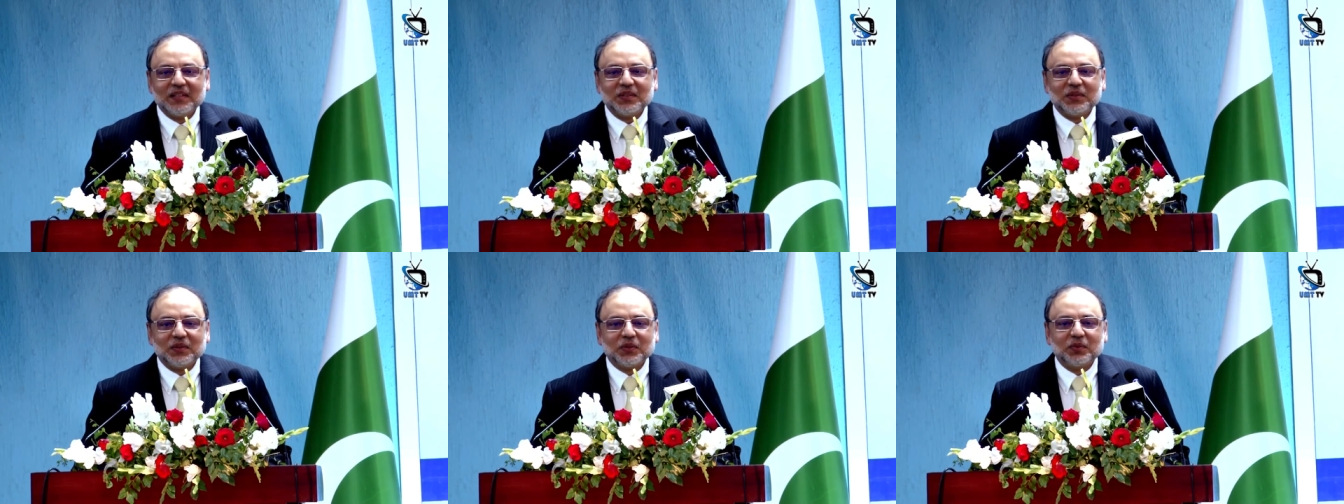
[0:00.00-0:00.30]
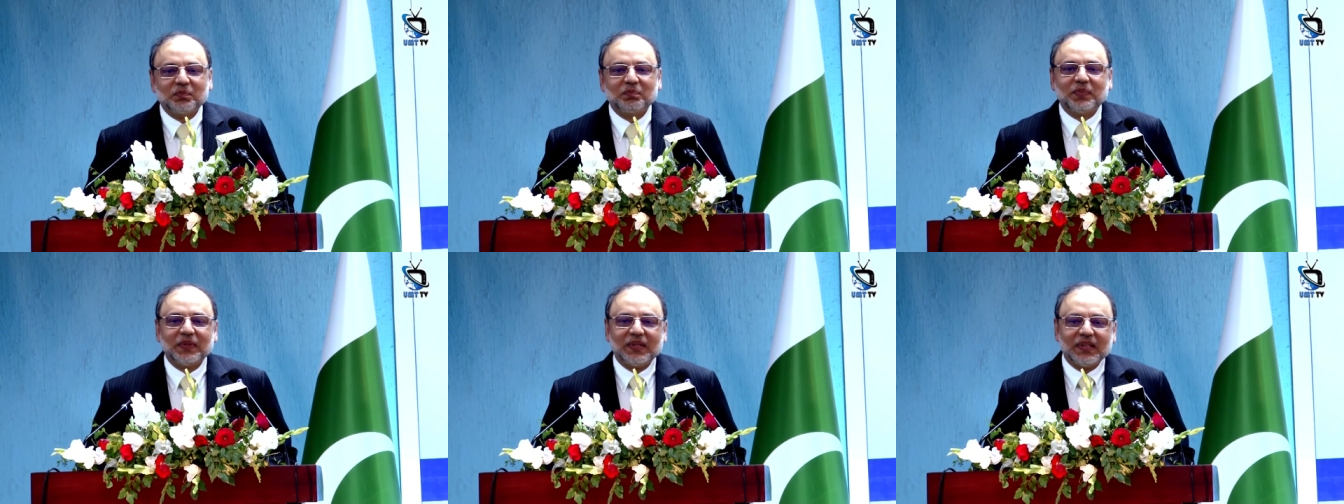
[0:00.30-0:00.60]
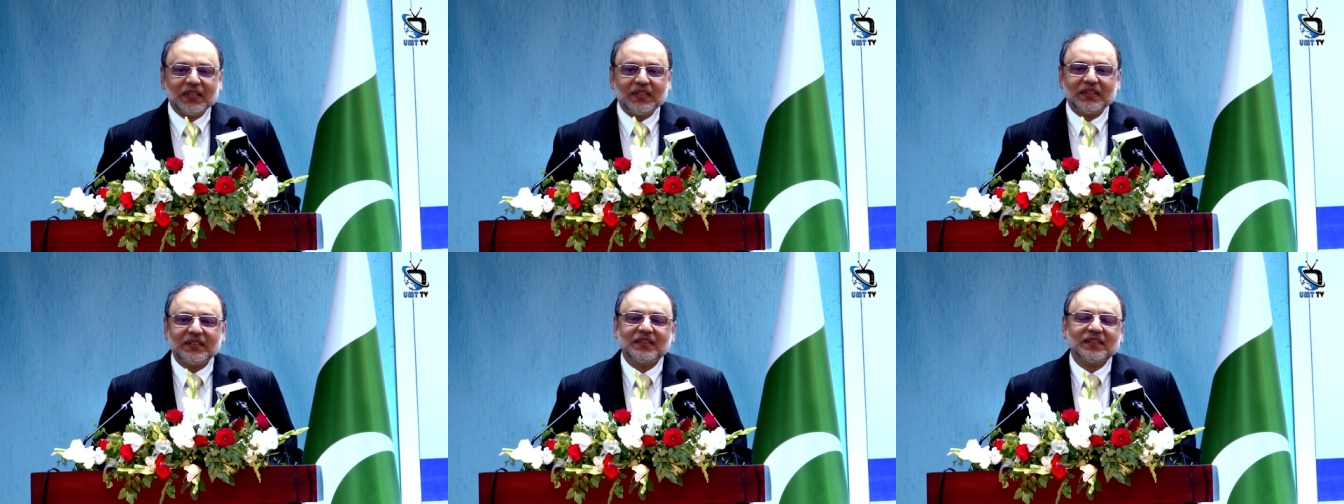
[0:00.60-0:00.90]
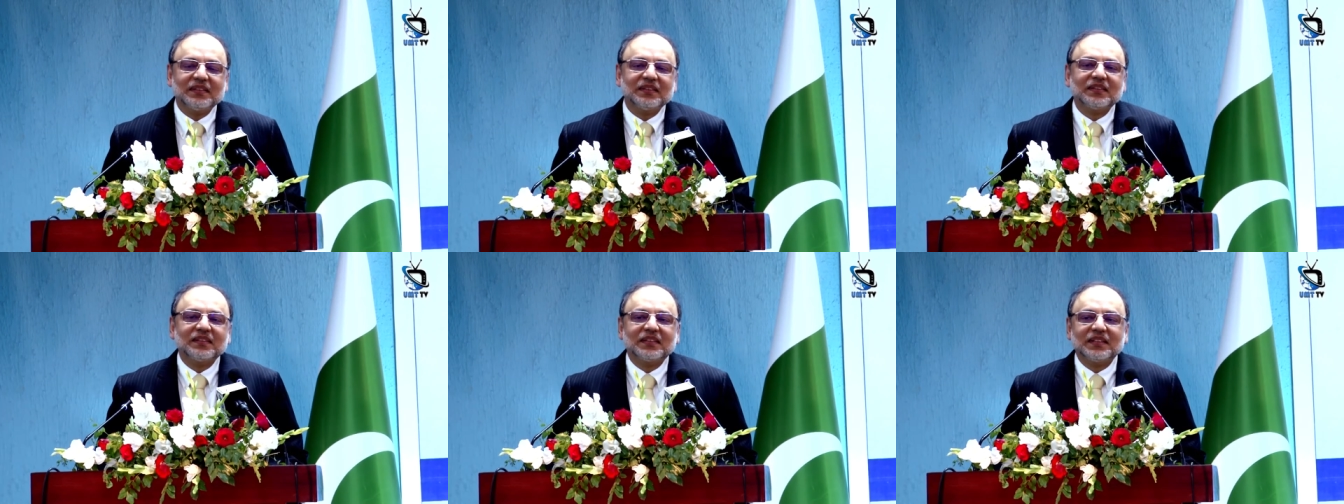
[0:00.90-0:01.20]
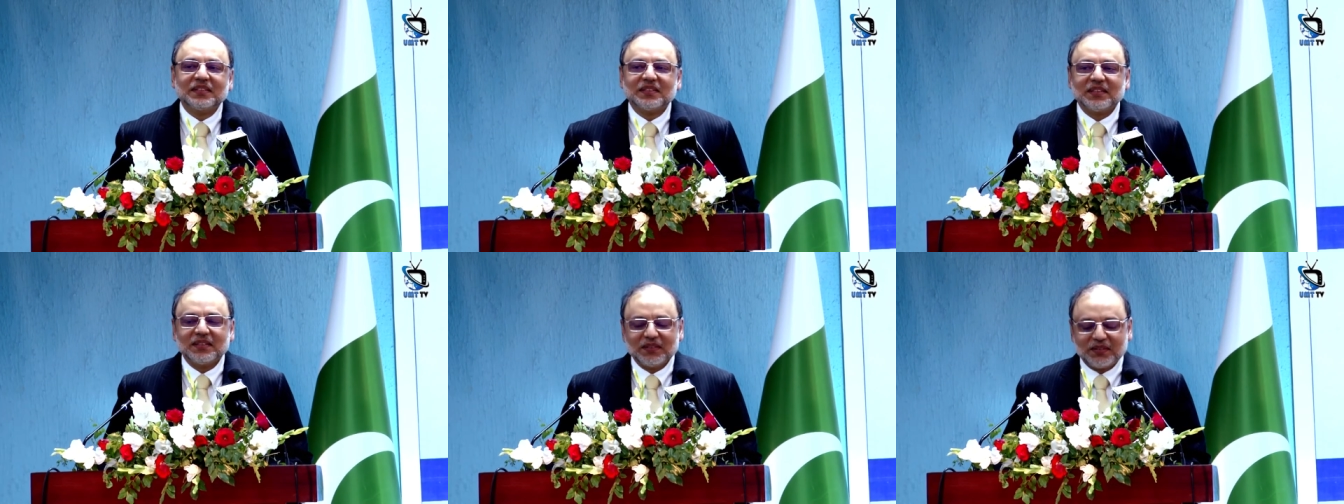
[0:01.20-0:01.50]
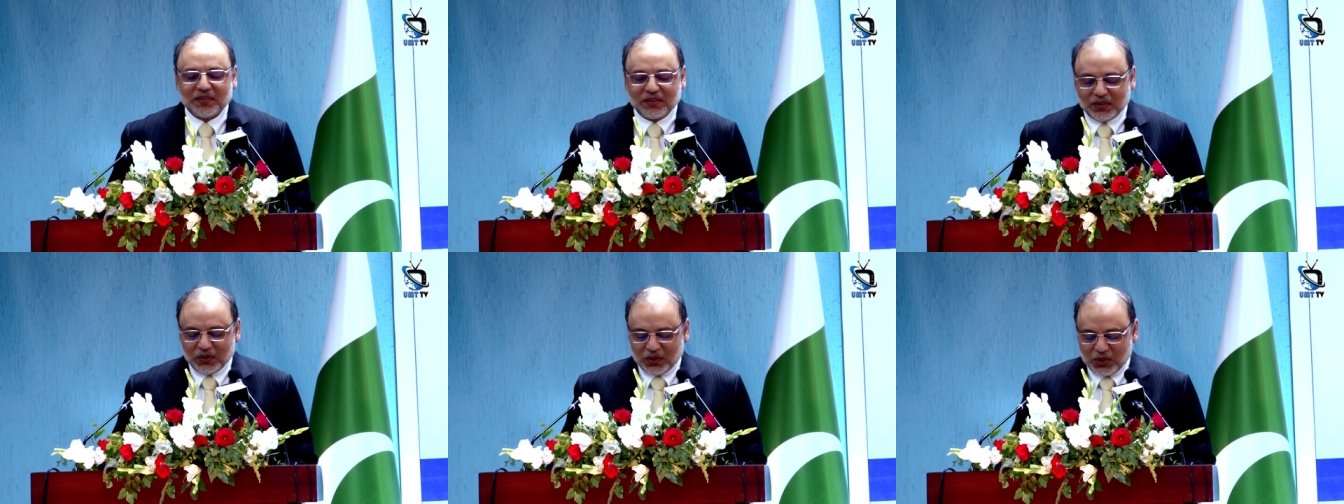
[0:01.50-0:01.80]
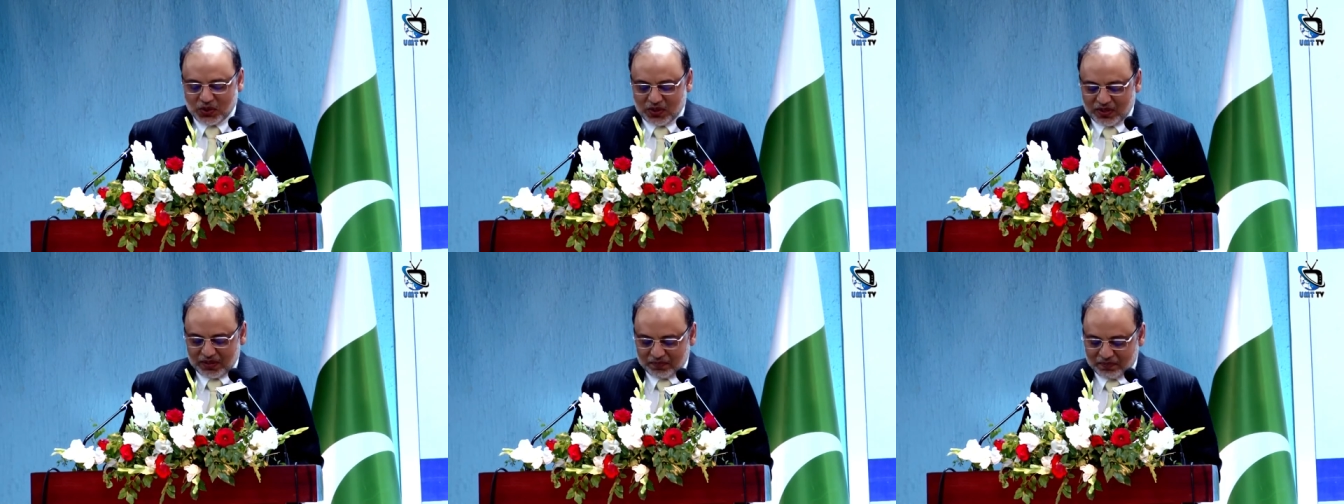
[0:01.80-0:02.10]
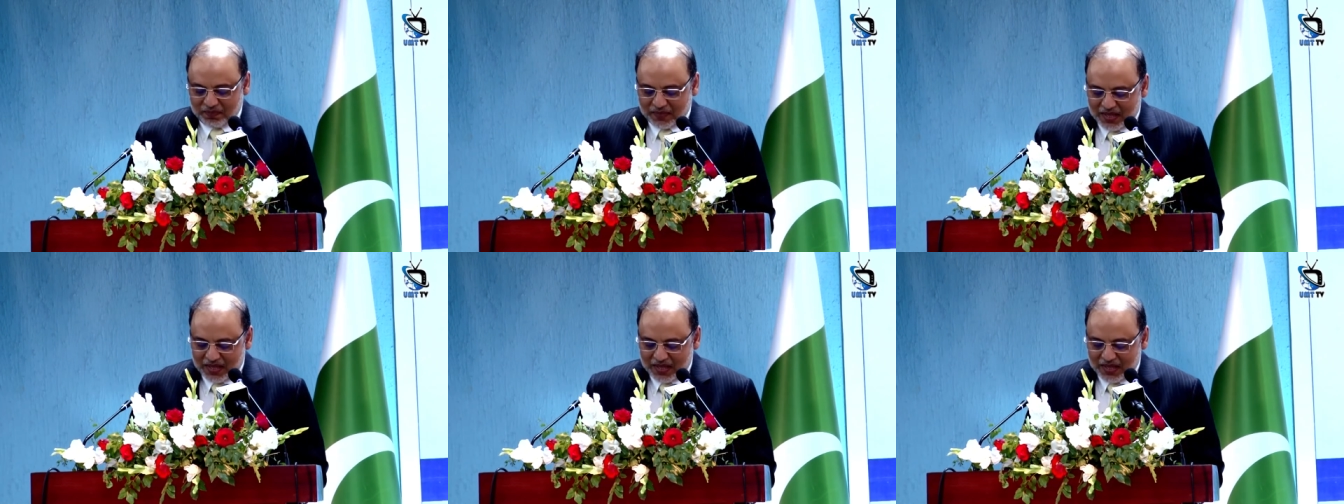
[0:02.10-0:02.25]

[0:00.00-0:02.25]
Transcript: to build this institution.